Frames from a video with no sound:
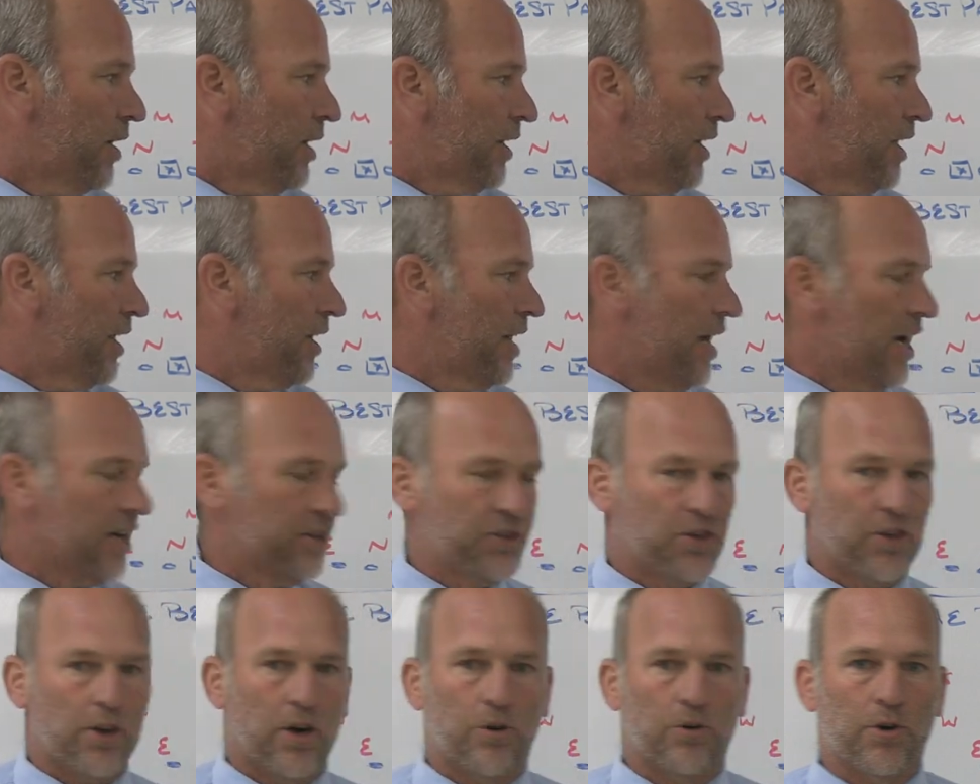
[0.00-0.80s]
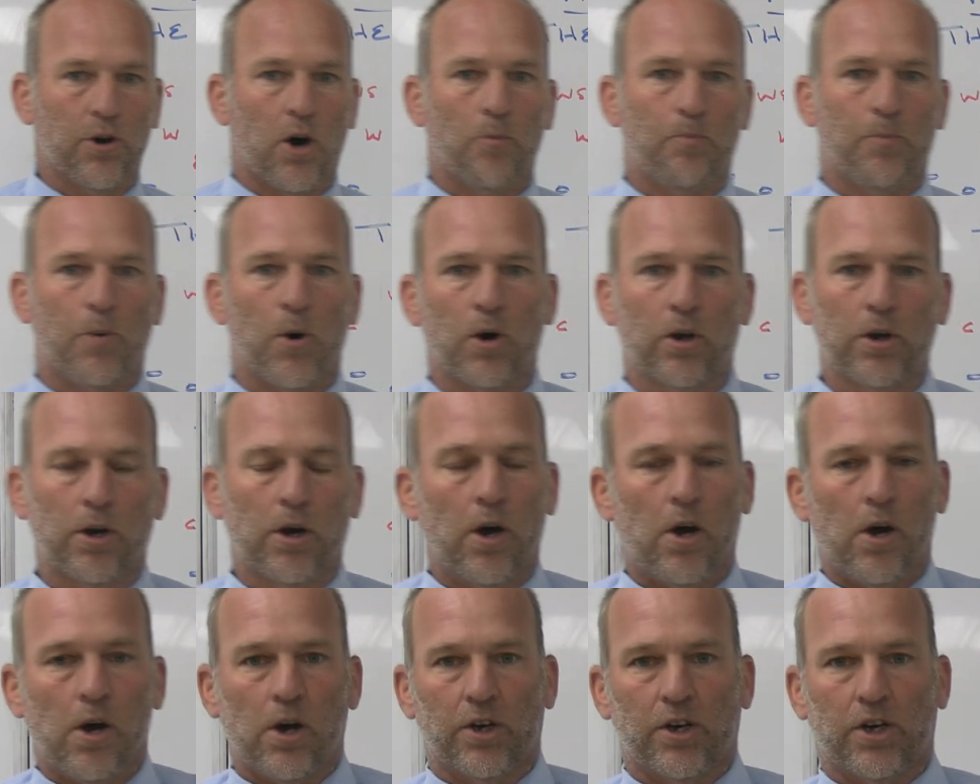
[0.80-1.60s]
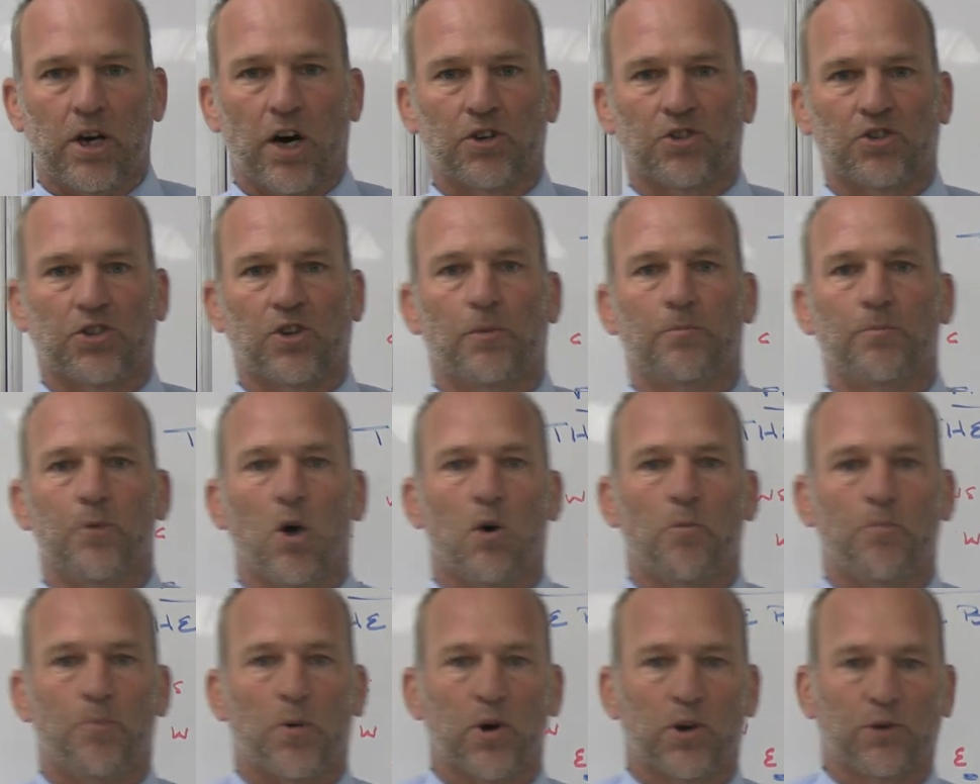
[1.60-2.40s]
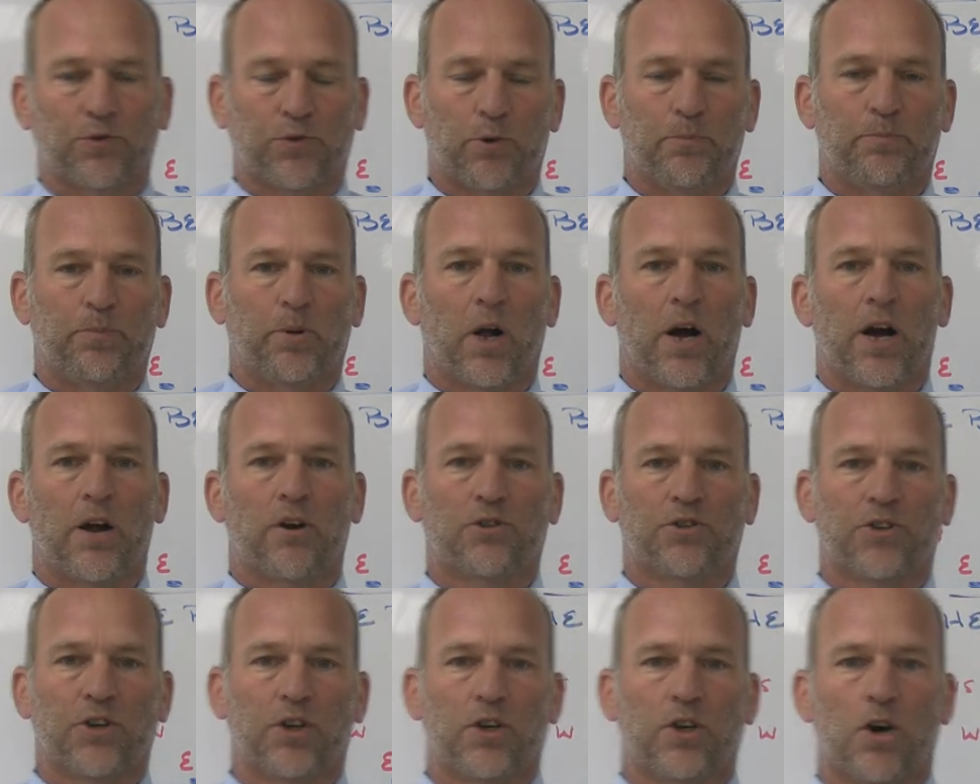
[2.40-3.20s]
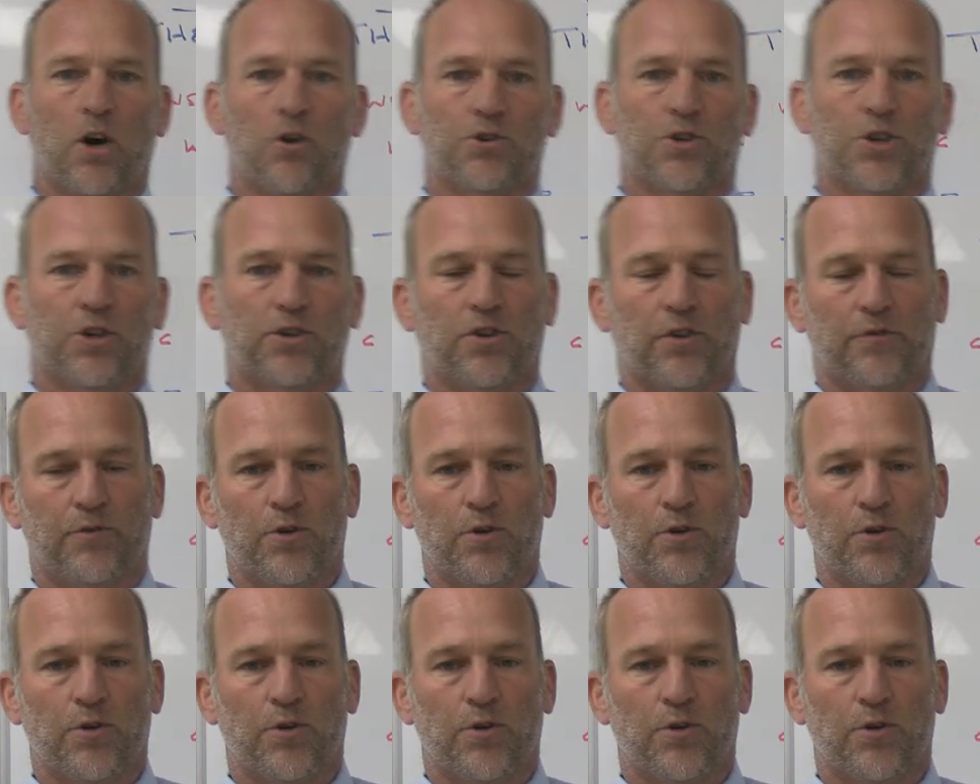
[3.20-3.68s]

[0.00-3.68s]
And then XandOnotebook, custom notebooks for players and coaches.